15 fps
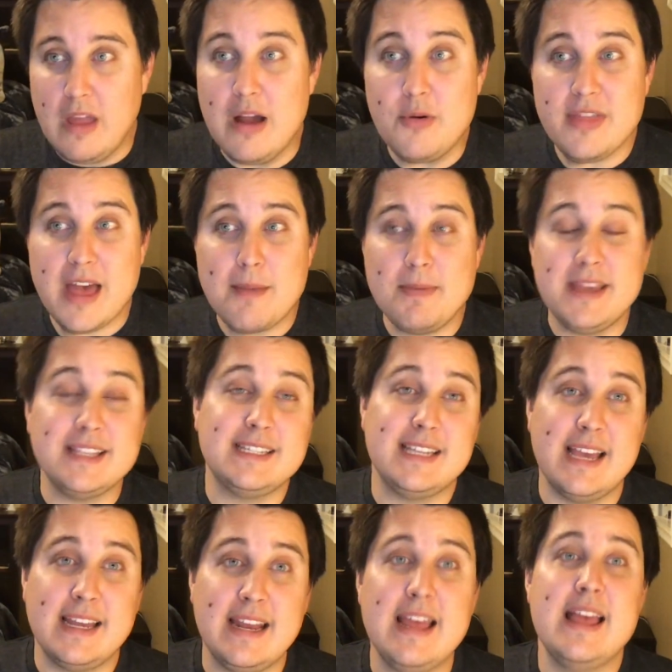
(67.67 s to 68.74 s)
With that being
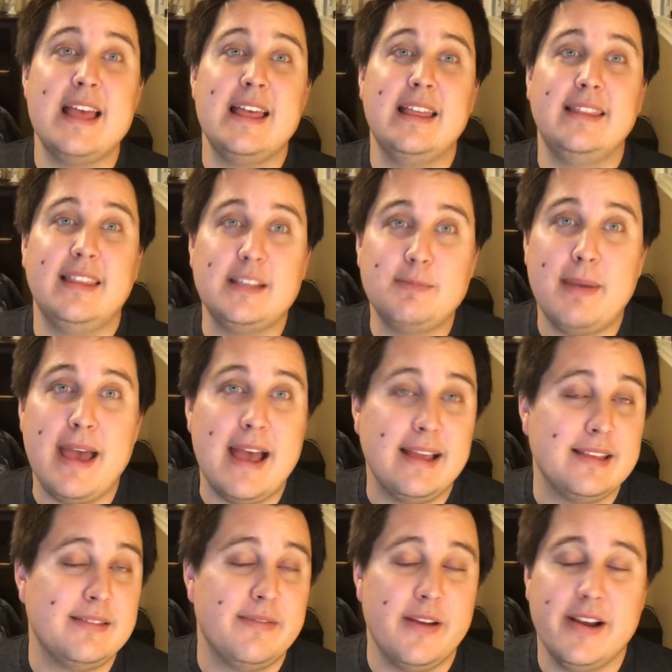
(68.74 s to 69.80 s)
said, this pack
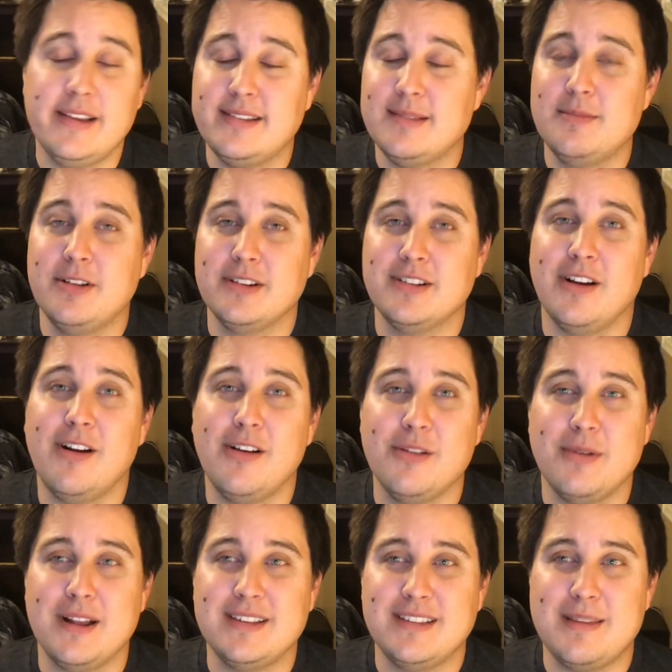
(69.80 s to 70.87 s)
is very similar to all the
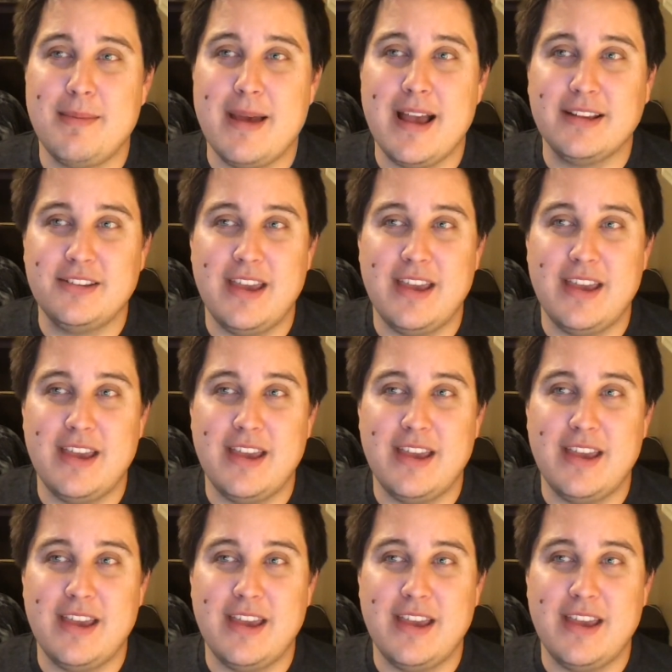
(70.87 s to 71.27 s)
rest of the packs.